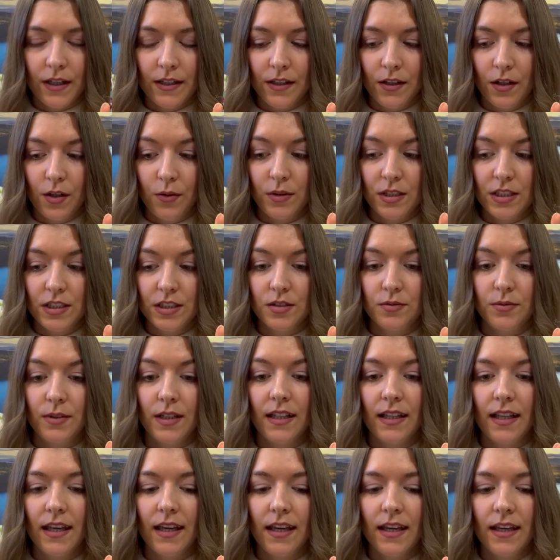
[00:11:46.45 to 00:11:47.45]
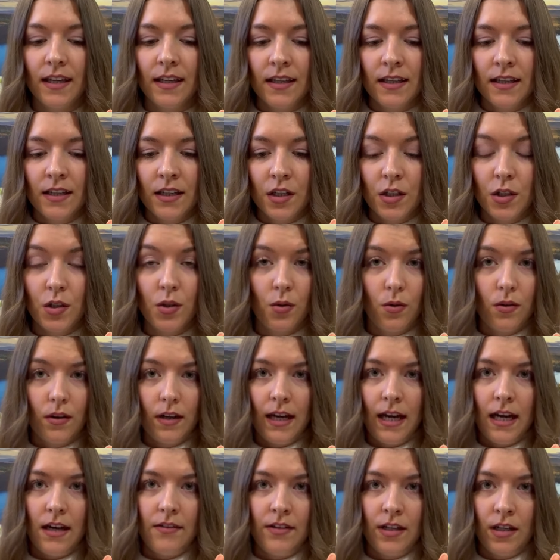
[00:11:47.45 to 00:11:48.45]
you know, which is really your
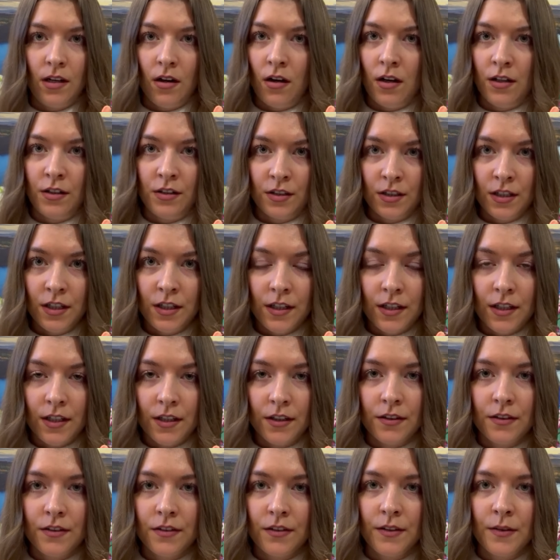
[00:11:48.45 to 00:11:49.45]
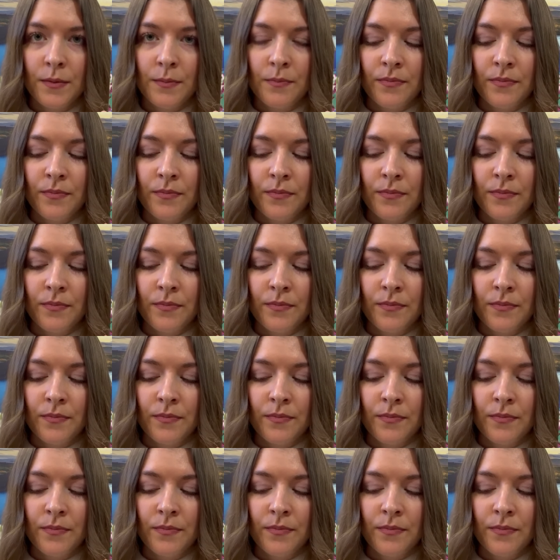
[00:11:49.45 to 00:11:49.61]
heaven on earth.